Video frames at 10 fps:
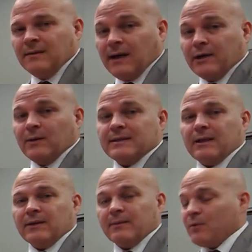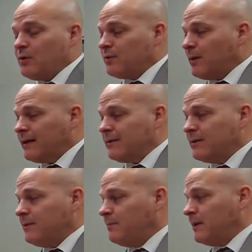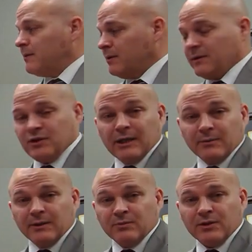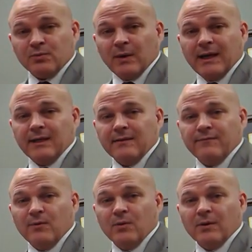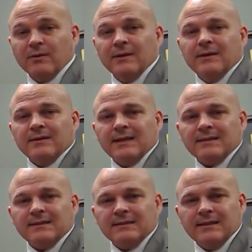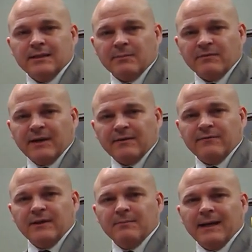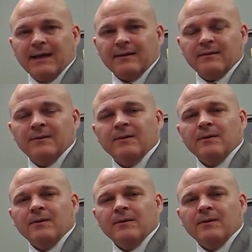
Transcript: I know I sound like a broken record, but generally we're just waiting for the SEC to provide feedback